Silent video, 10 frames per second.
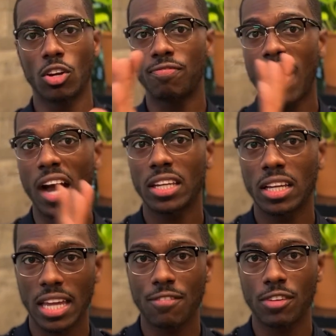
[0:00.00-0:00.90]
finding
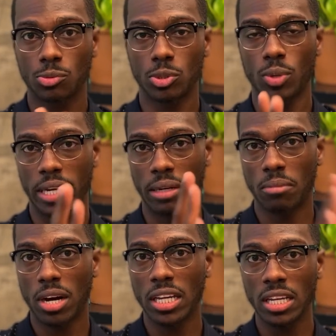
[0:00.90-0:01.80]
leverage between
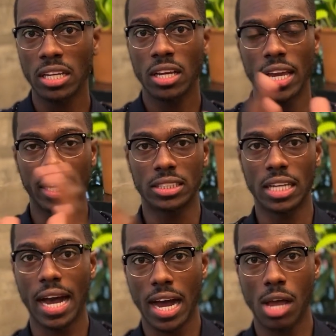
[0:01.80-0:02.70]
money and
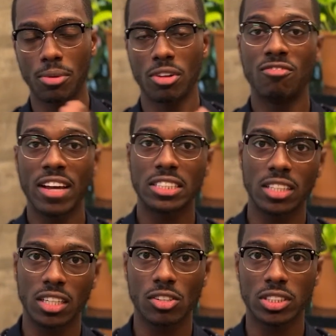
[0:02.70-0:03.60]
time and
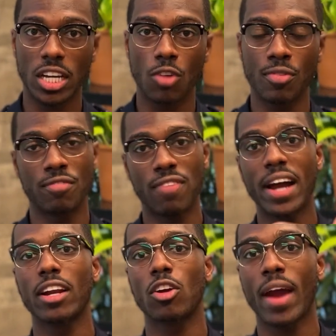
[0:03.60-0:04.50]
investing in yourself and
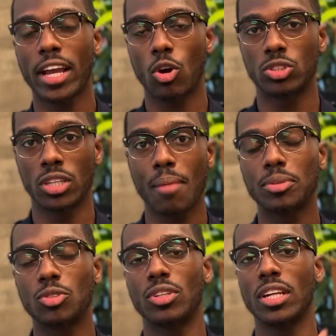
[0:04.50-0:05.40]
finding the right coaching
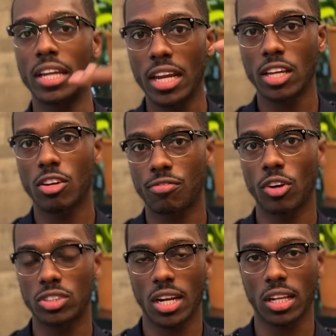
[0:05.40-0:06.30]
opportunity and getting your
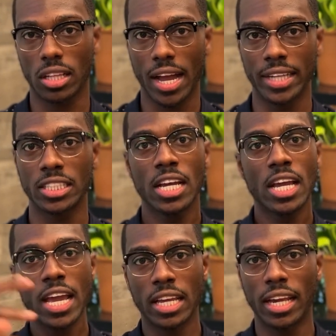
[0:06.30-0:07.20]
first set of clients
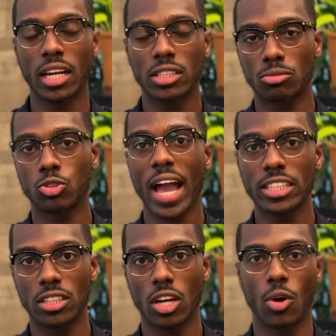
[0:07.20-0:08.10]
and getting some
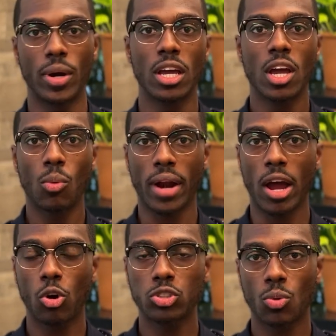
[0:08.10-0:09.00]
traction going. What I
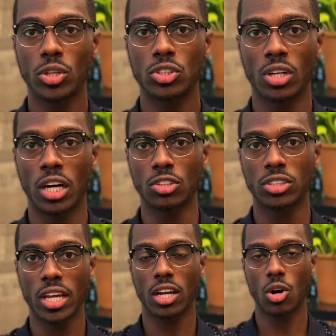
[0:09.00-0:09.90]
also want you to
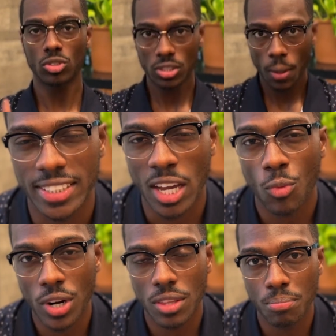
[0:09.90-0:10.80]
understand, coach, is that
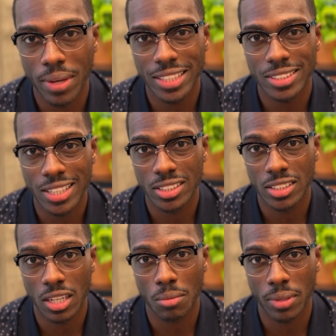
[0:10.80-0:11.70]
one of the biggest things that's
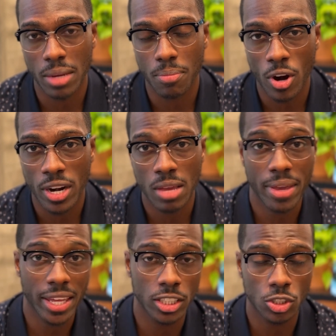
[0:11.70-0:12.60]
going to play a part in
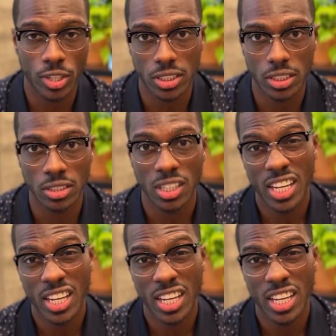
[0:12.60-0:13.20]
making this transition